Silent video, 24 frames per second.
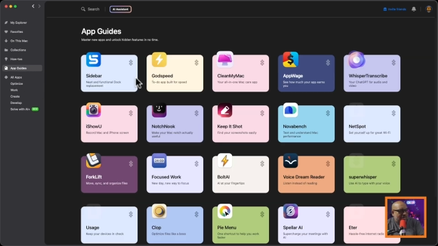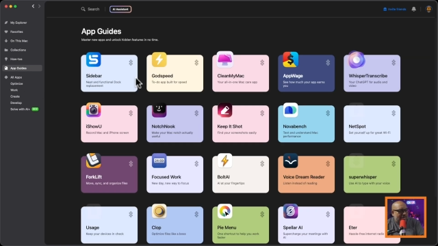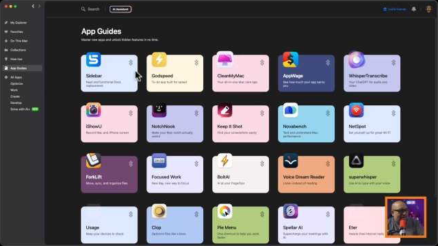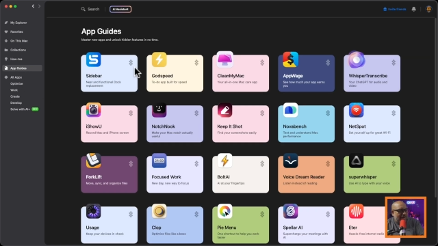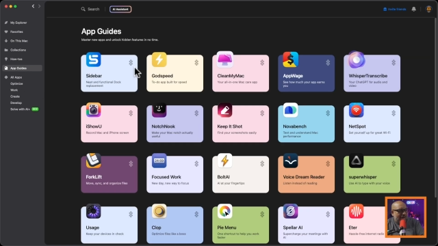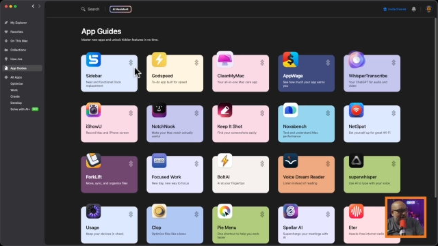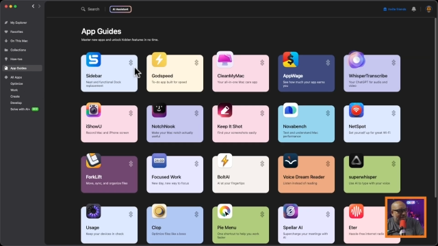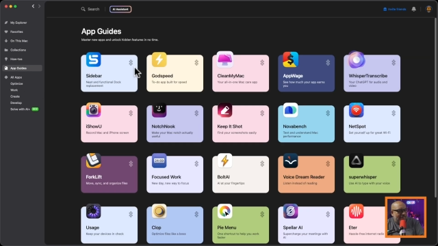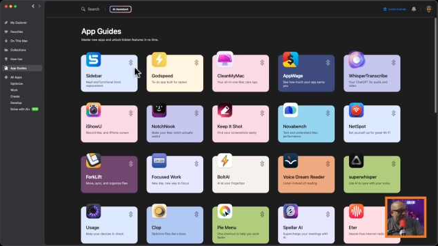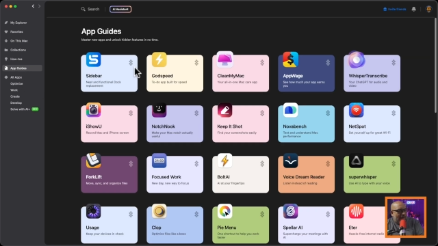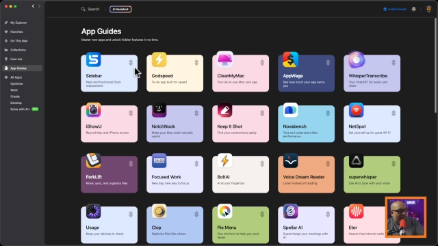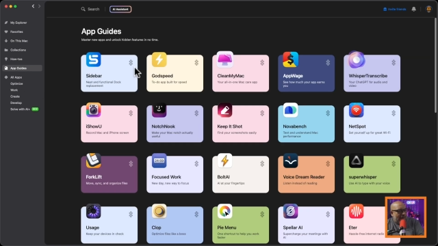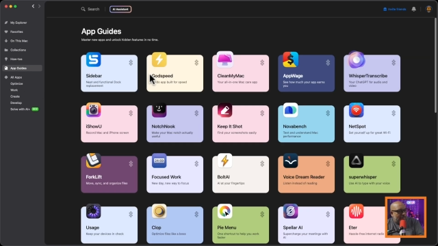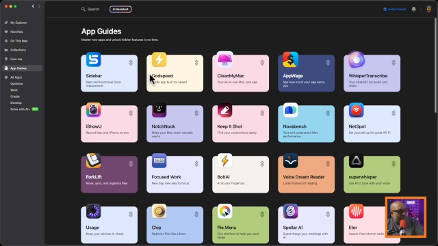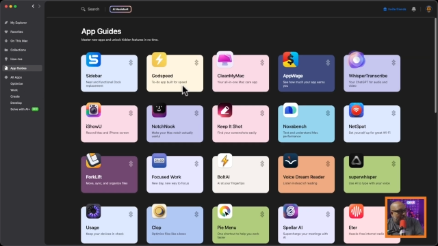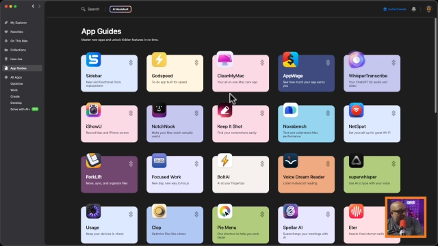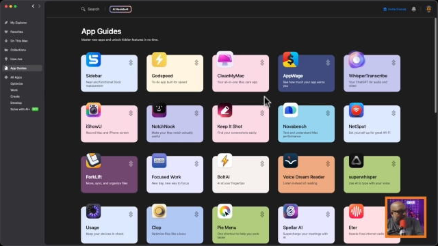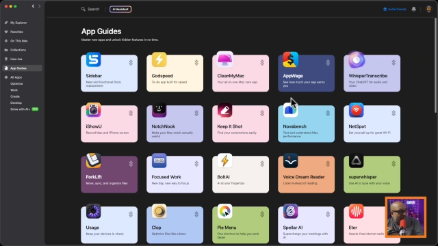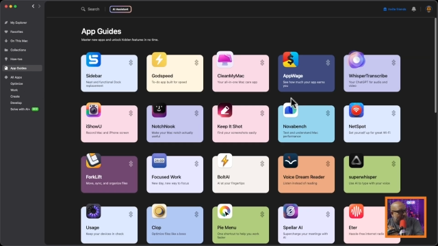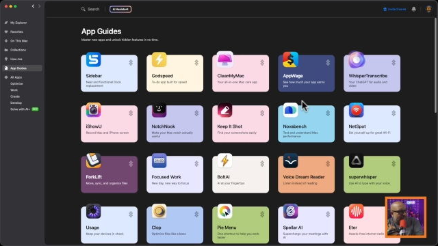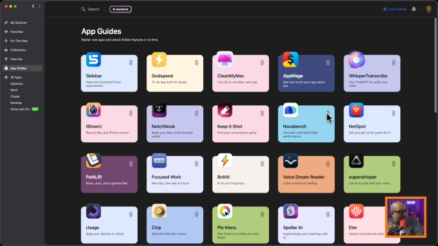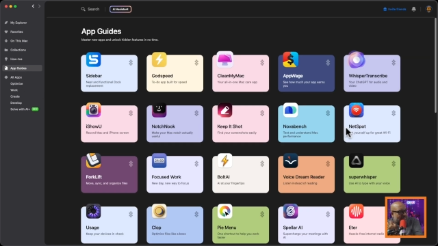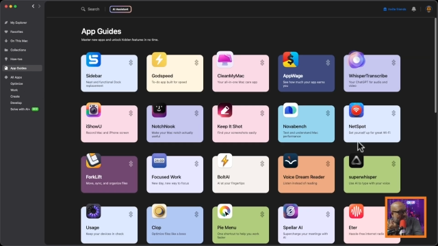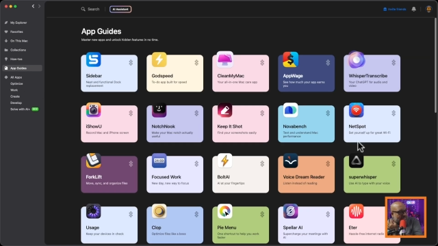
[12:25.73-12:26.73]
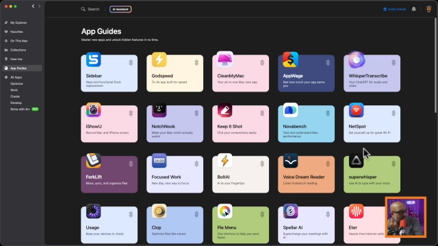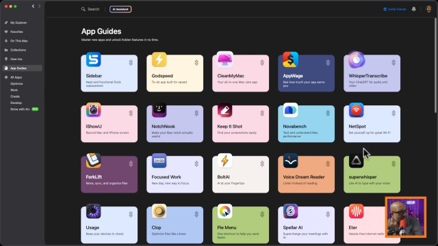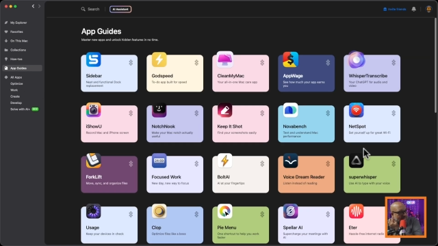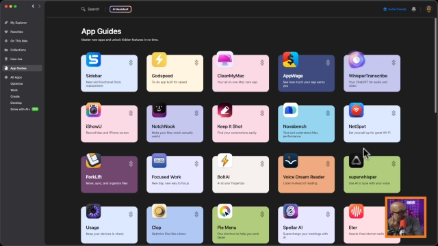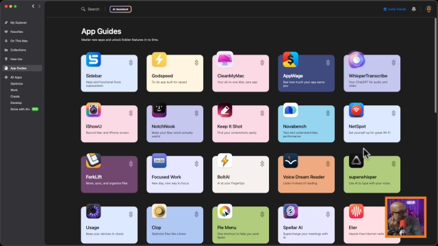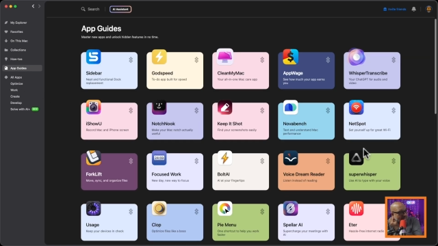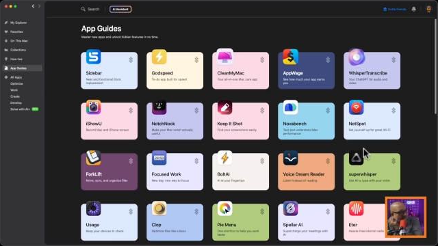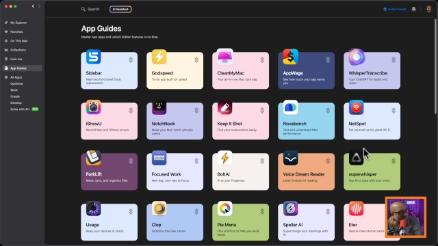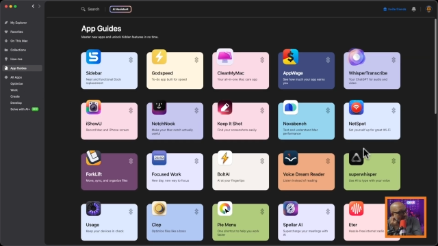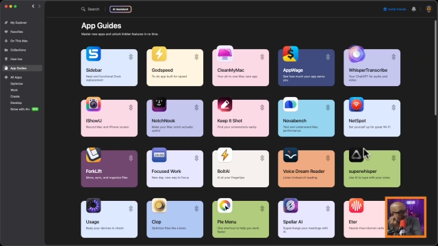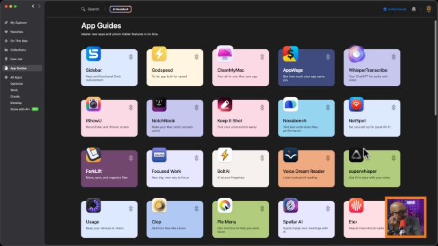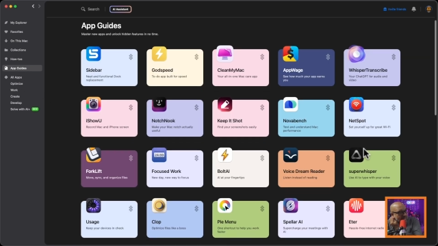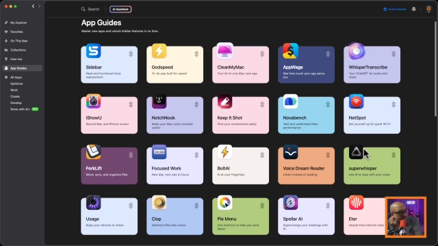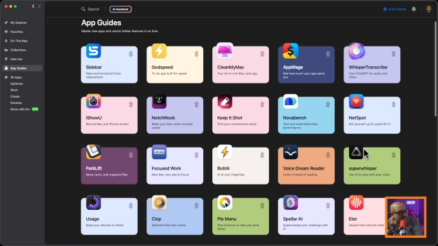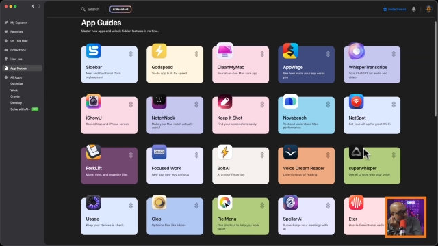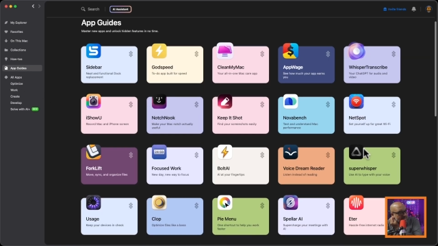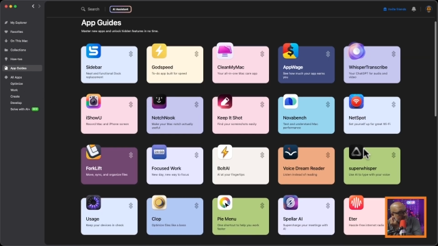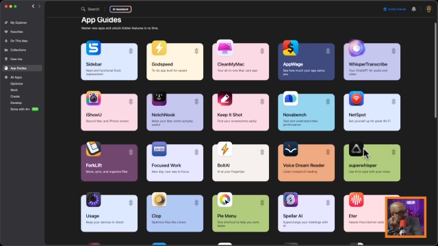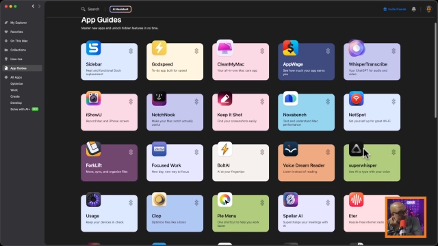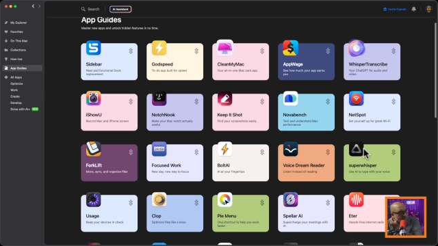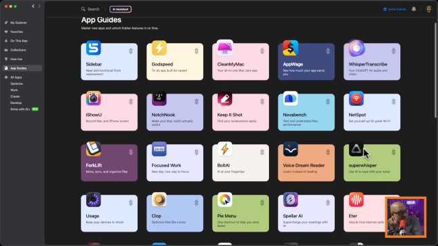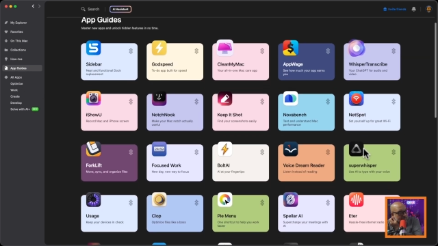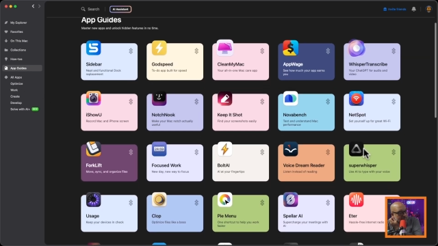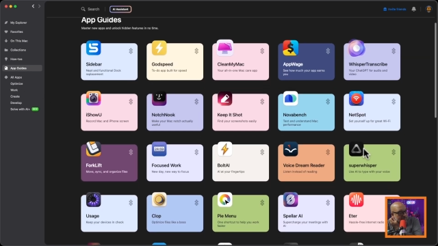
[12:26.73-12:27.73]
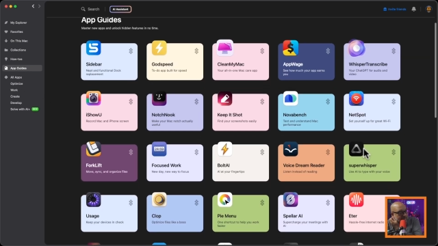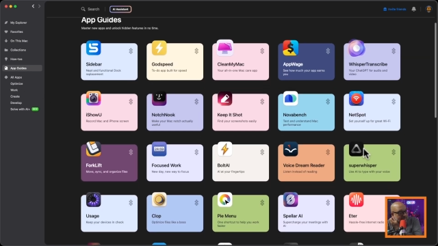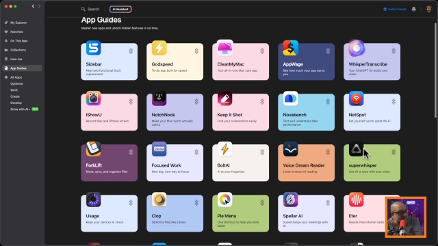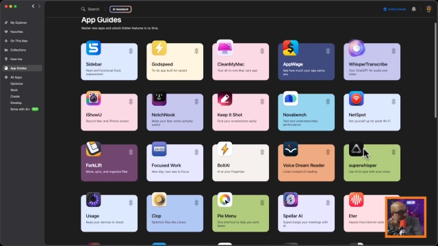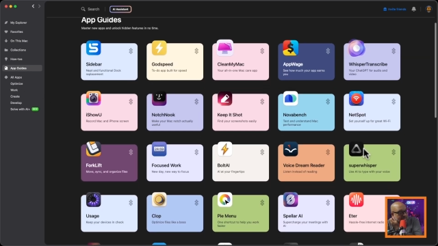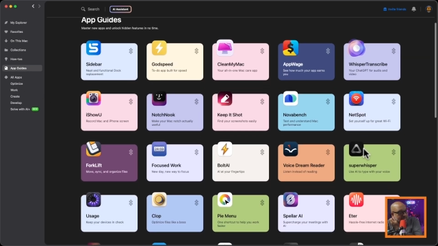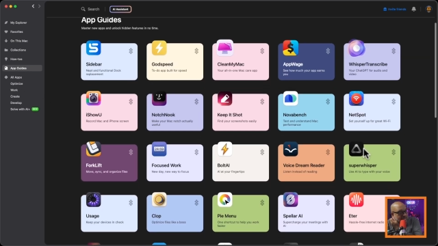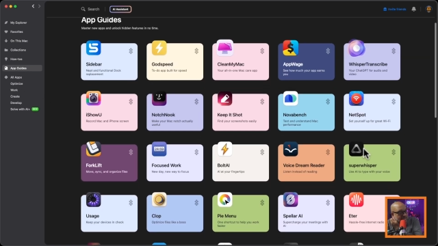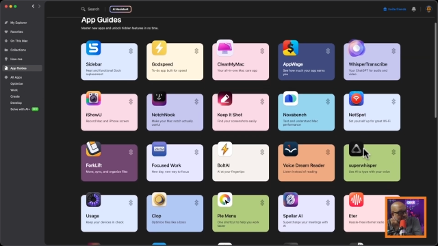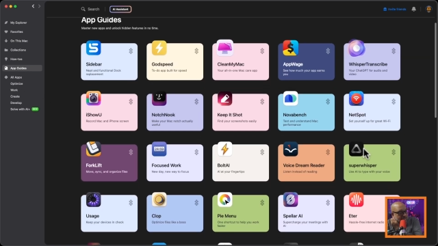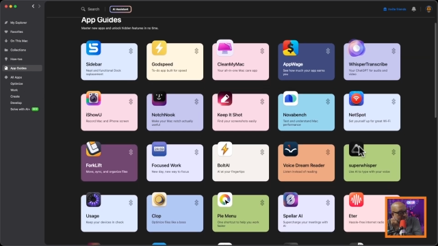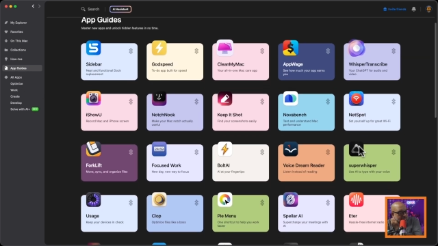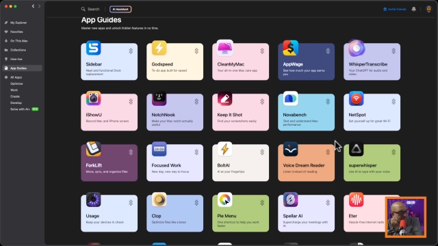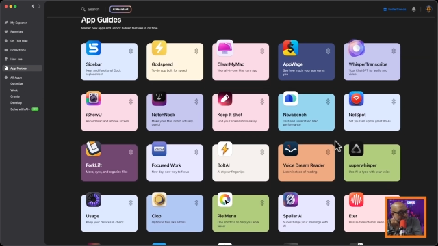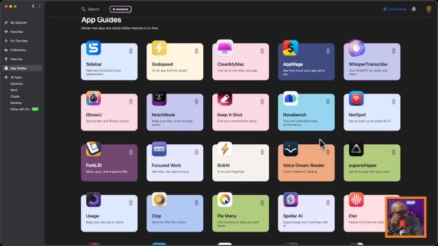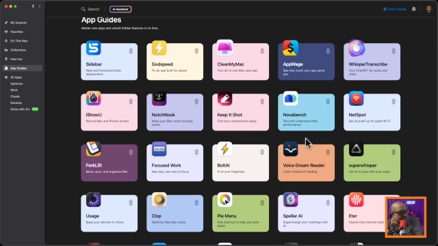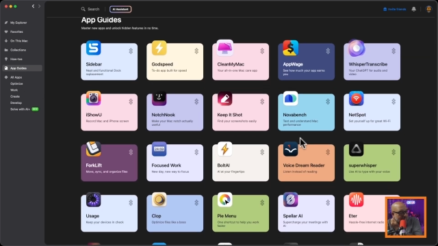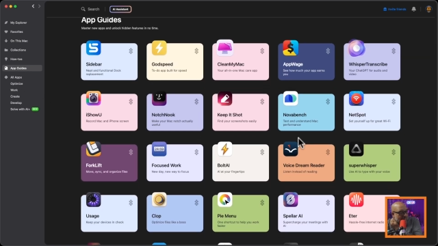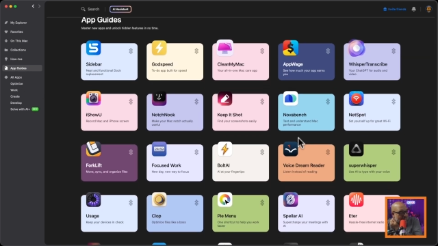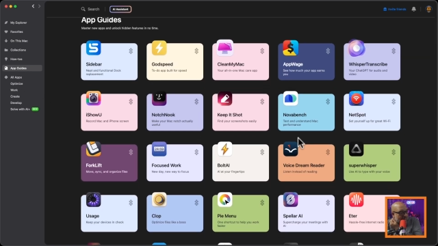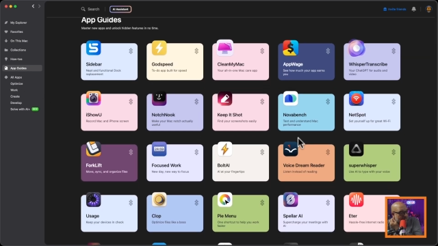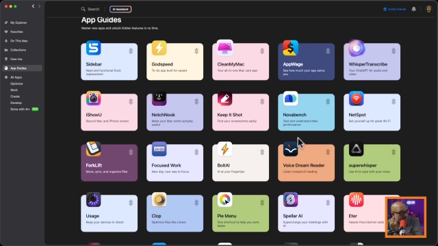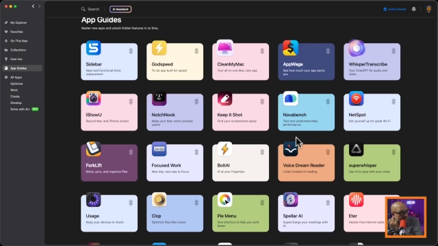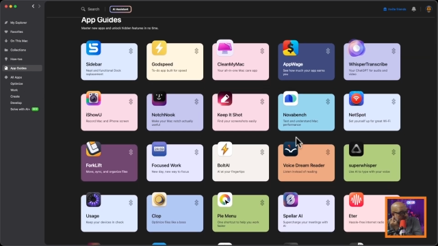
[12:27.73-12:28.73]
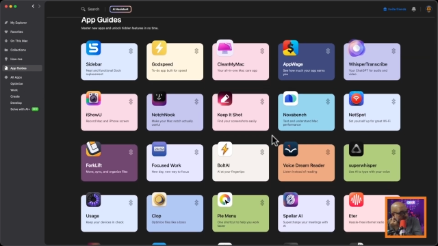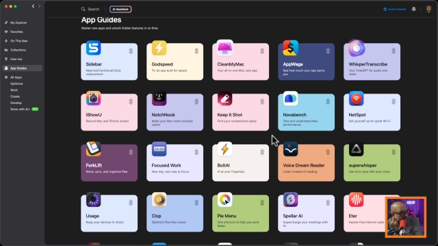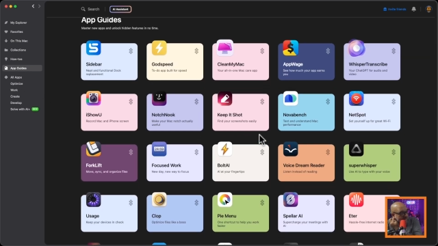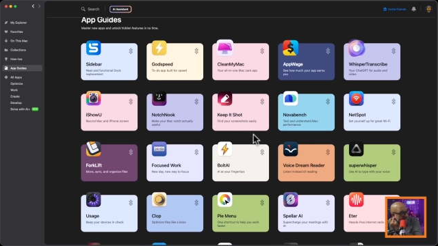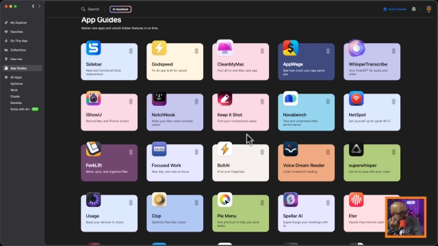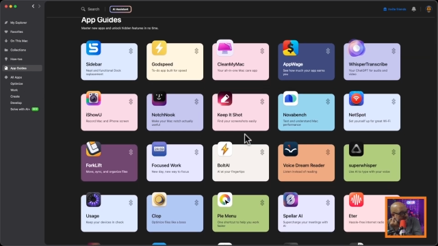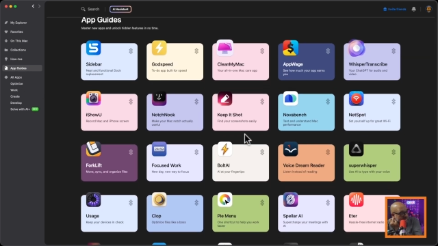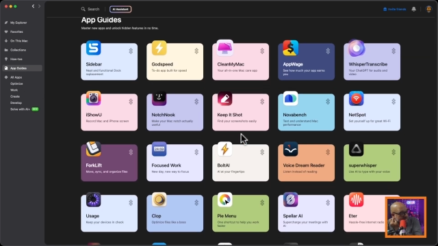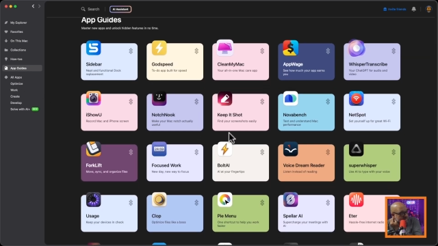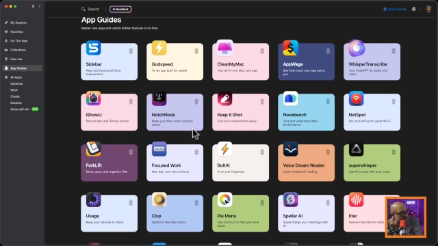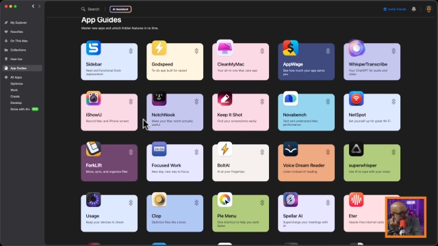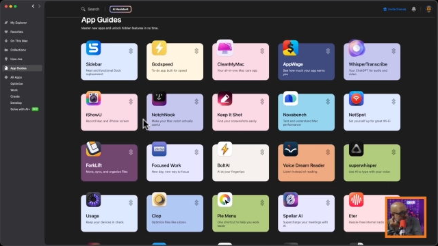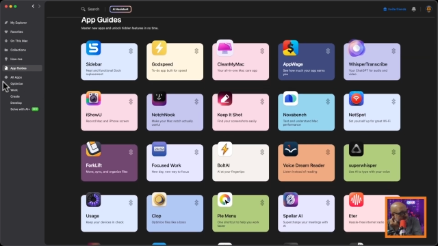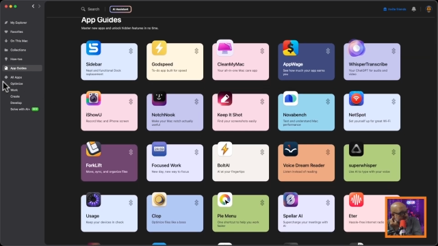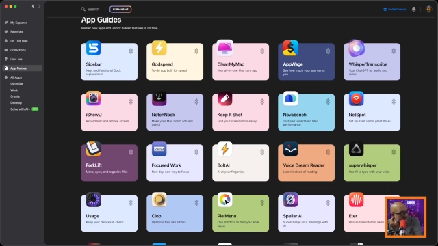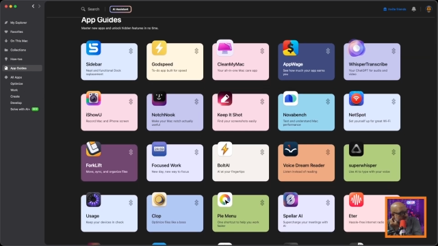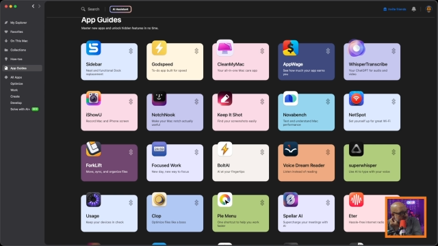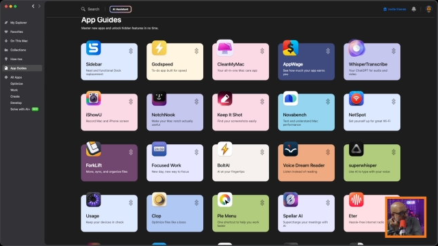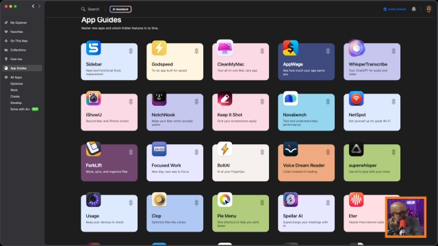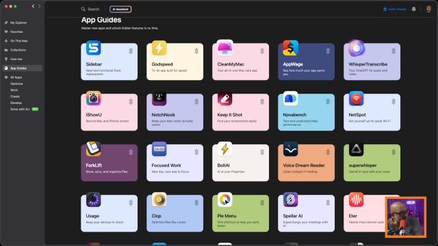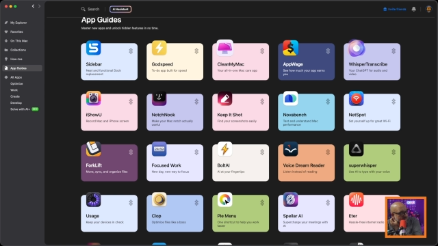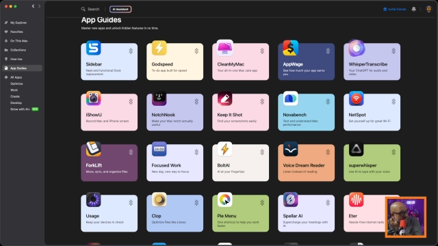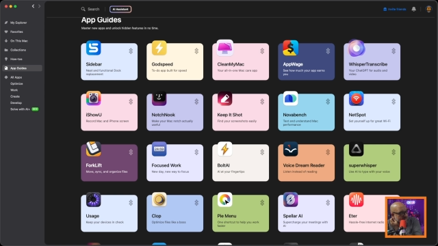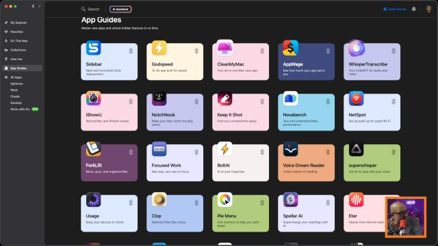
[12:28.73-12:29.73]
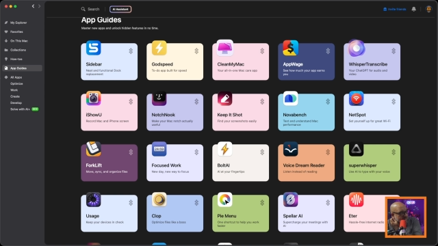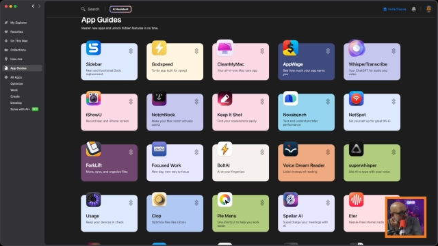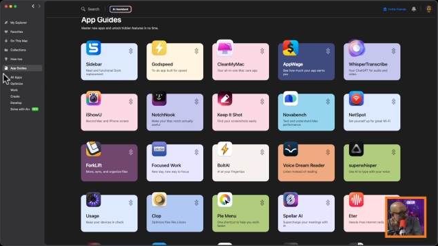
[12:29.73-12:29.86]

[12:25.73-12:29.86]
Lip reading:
No face is visible, so there are no lips to read.